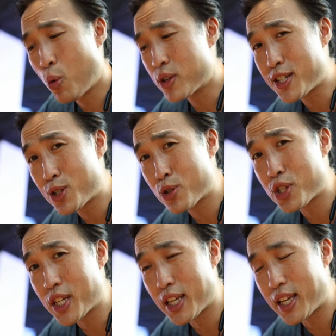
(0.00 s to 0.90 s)
What's
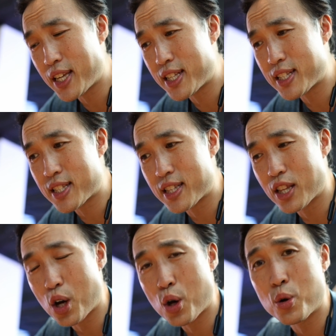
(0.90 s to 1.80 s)
interesting is
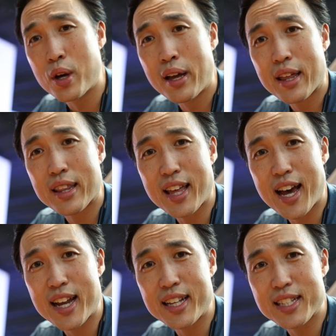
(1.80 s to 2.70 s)
though
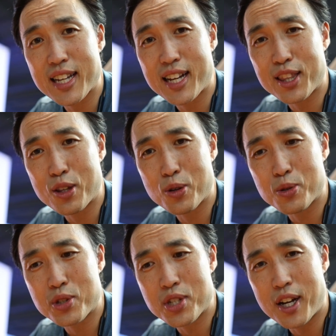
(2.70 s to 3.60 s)
that it's got
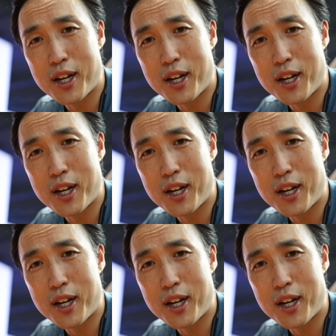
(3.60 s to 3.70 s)
those